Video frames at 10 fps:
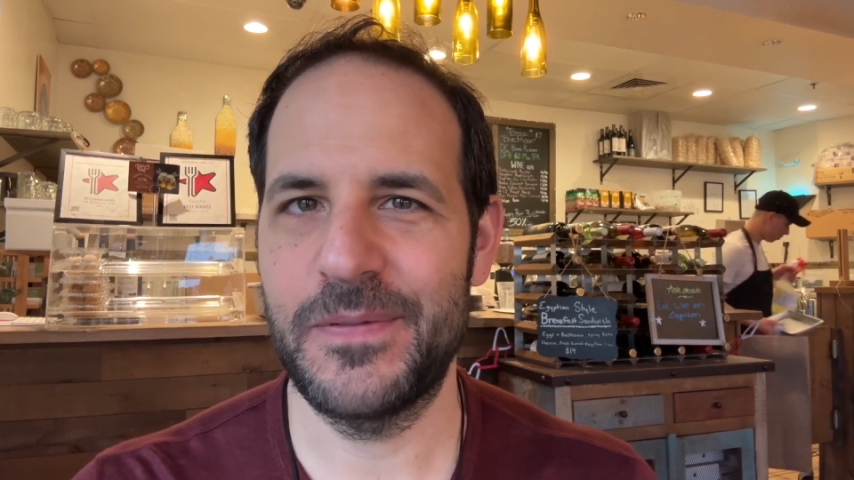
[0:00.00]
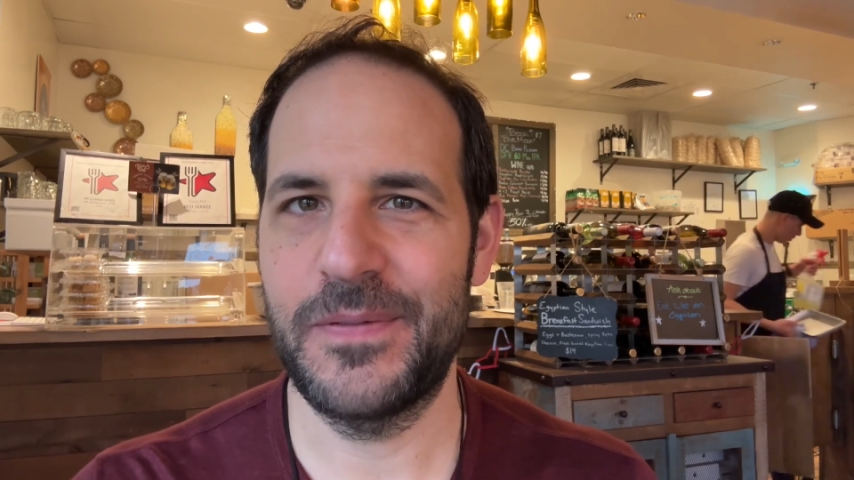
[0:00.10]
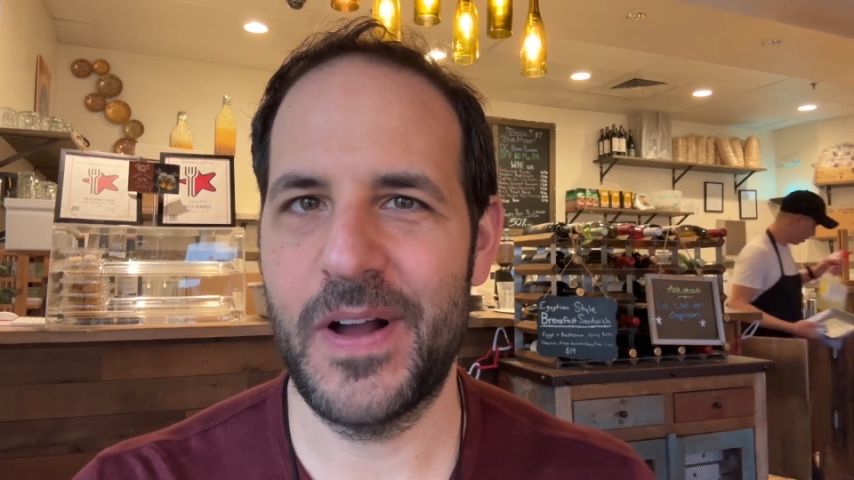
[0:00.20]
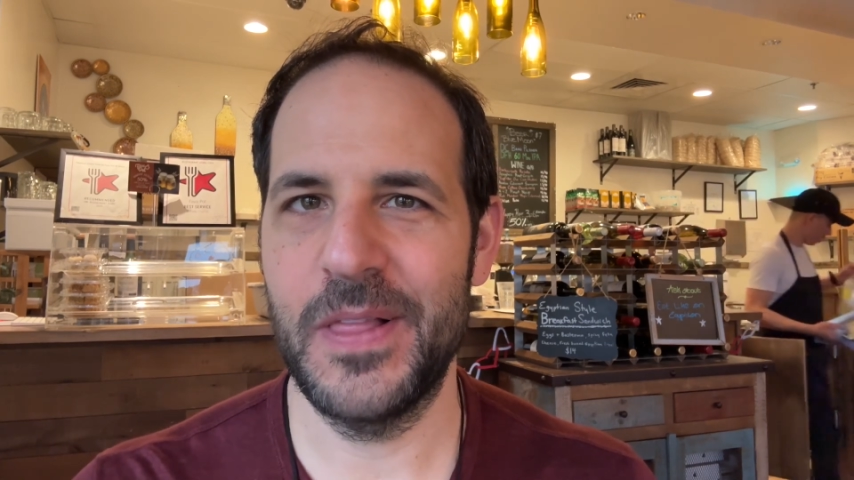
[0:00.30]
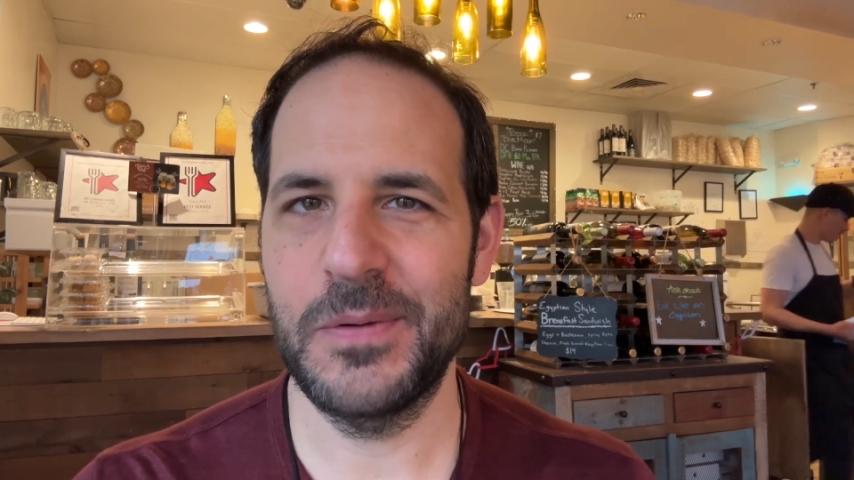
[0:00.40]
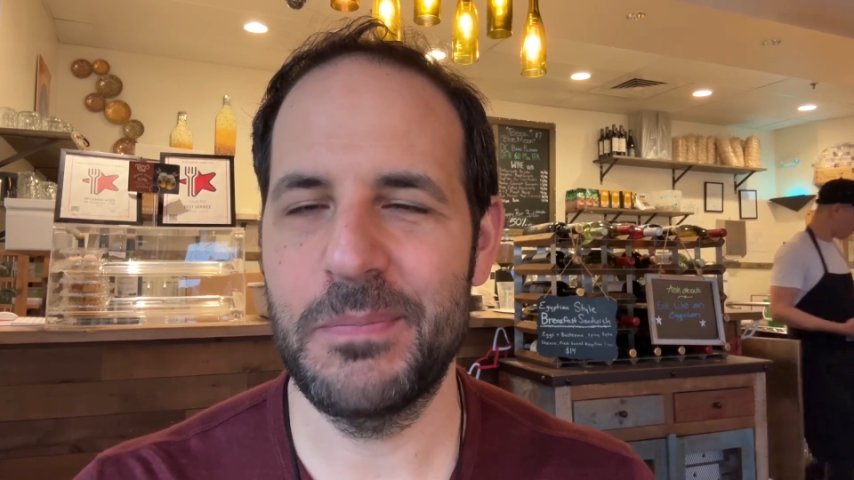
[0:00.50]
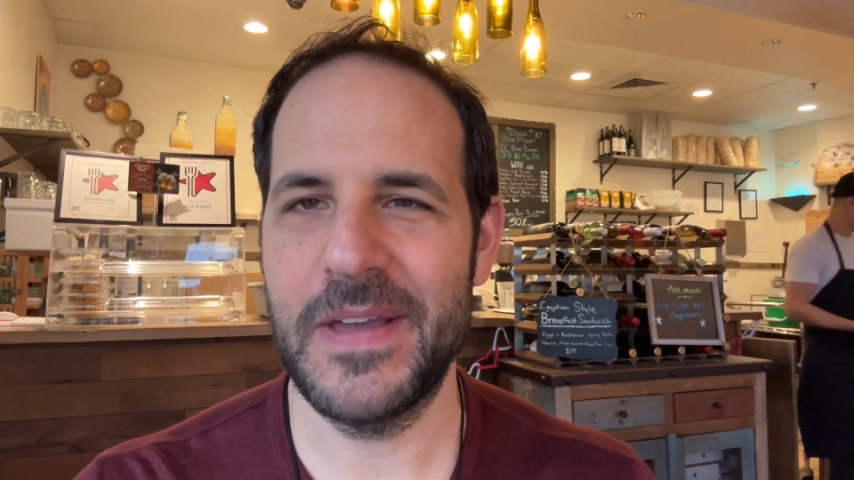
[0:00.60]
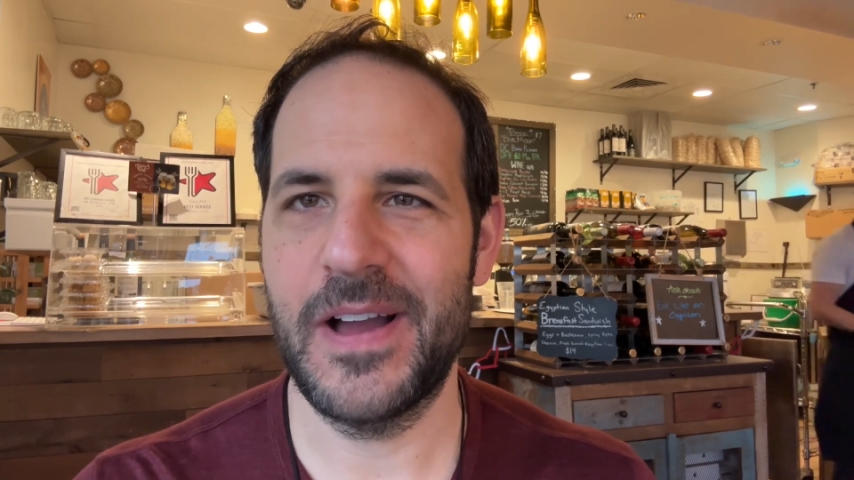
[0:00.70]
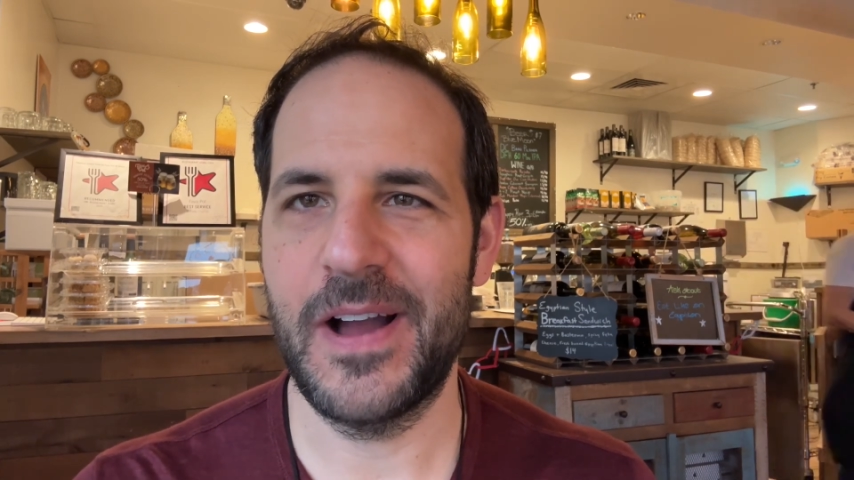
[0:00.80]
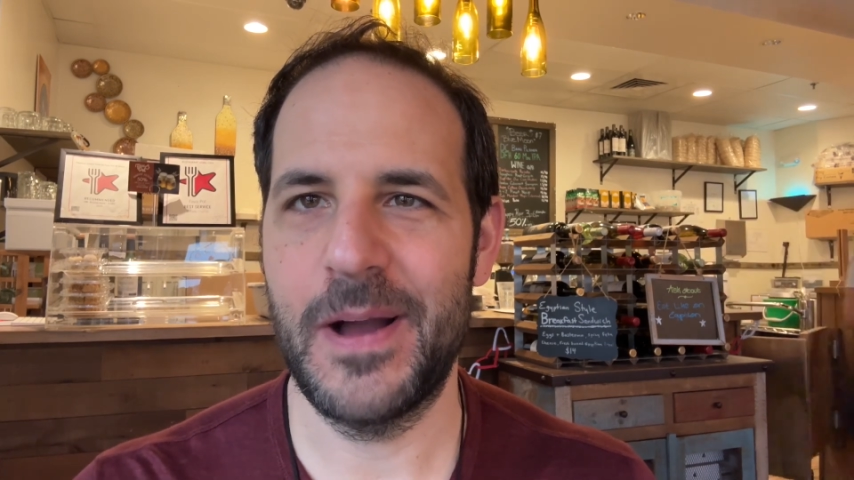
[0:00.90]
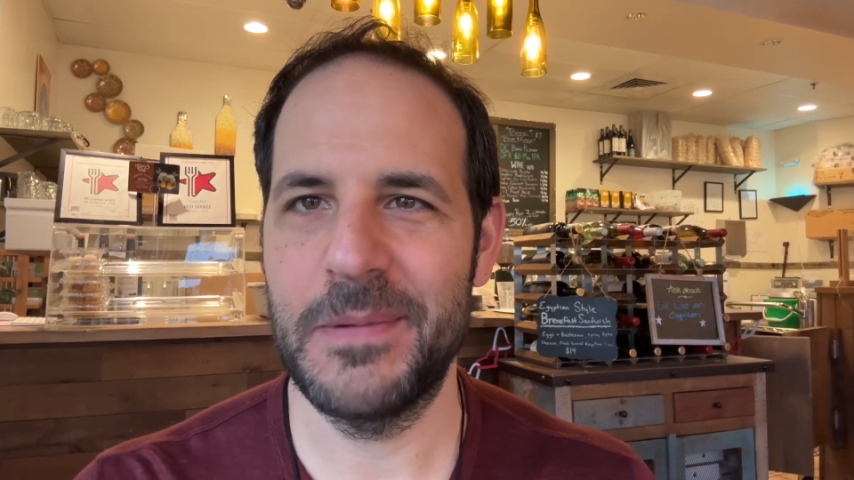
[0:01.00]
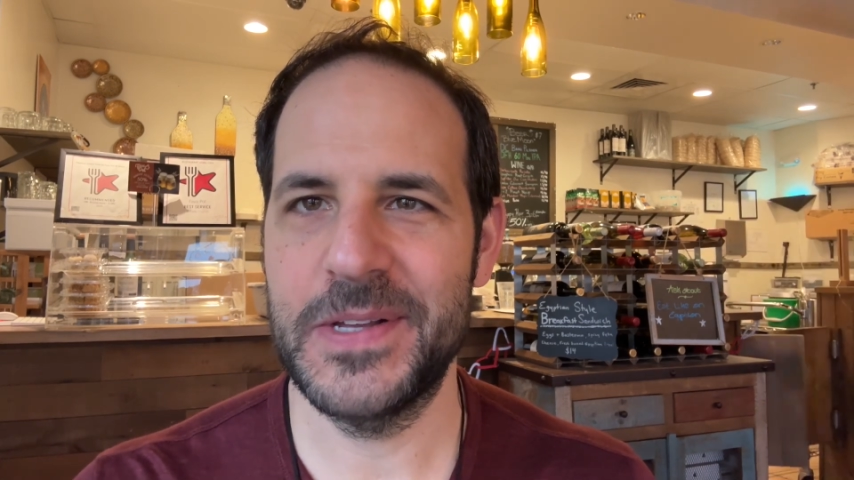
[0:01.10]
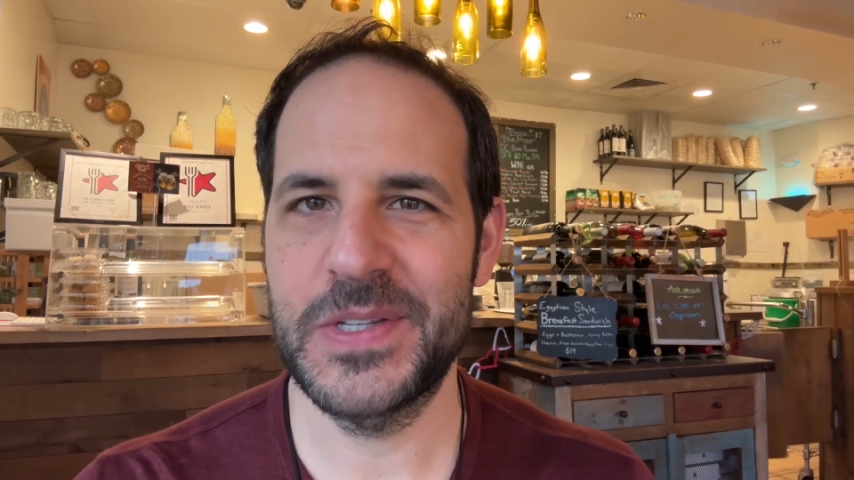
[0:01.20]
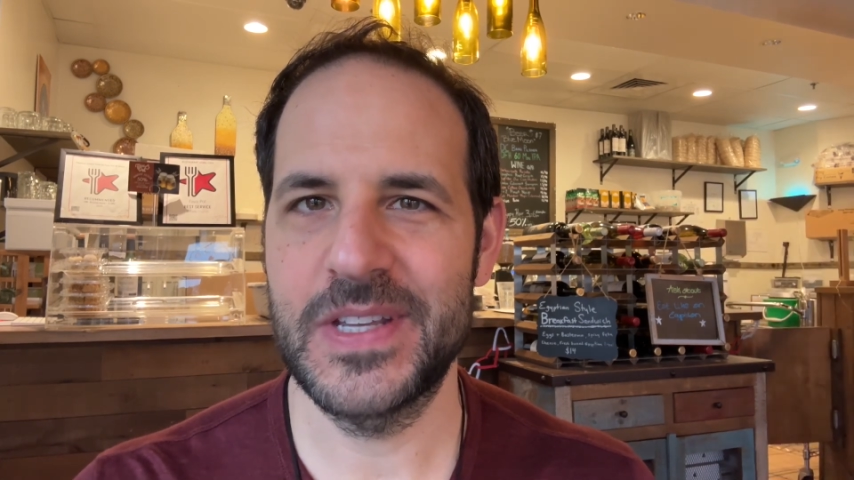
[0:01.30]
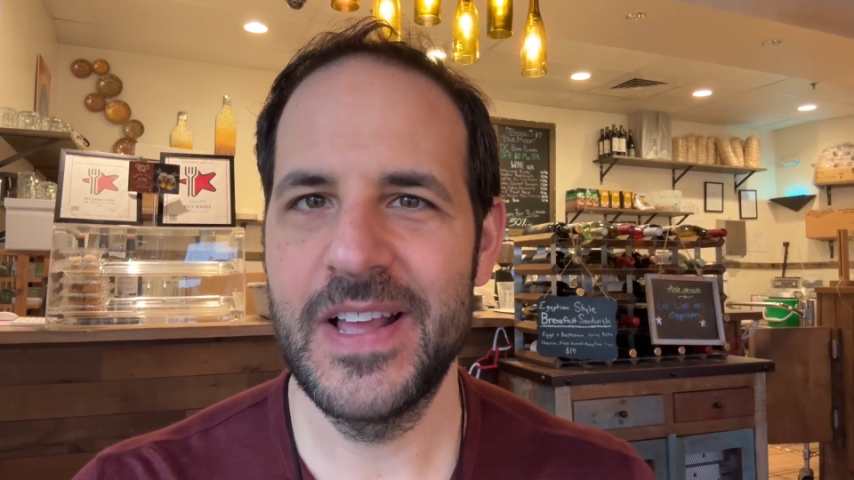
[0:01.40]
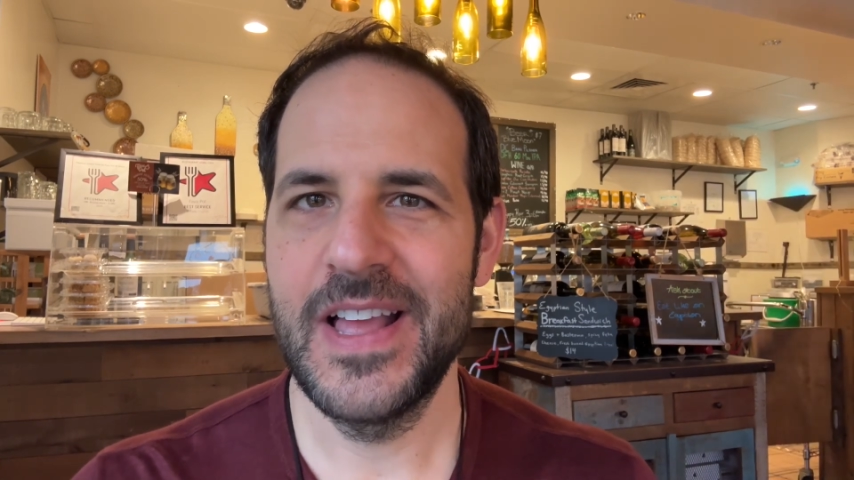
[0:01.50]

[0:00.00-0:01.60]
followed by the hummus.